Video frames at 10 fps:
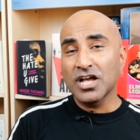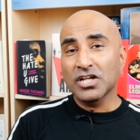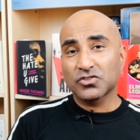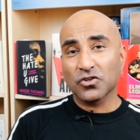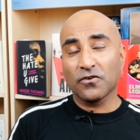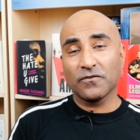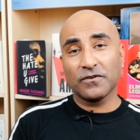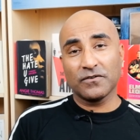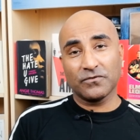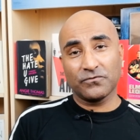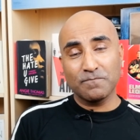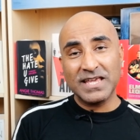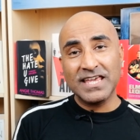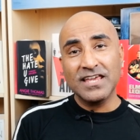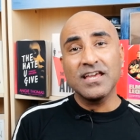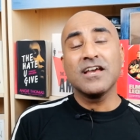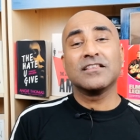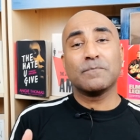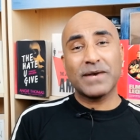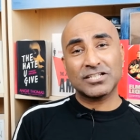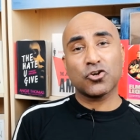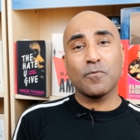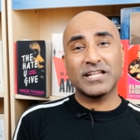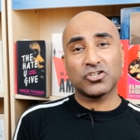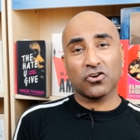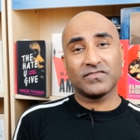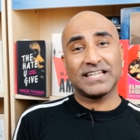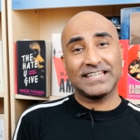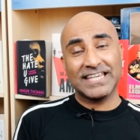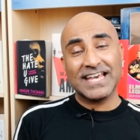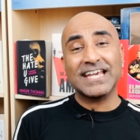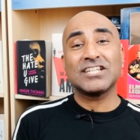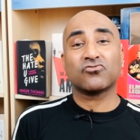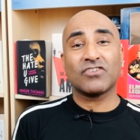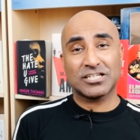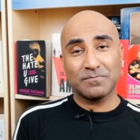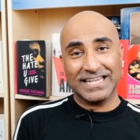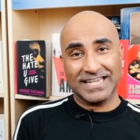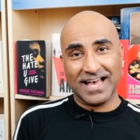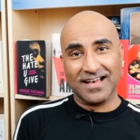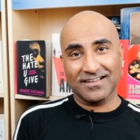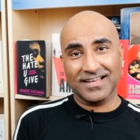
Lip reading: So for me, the best commenter of the year is Rashmika.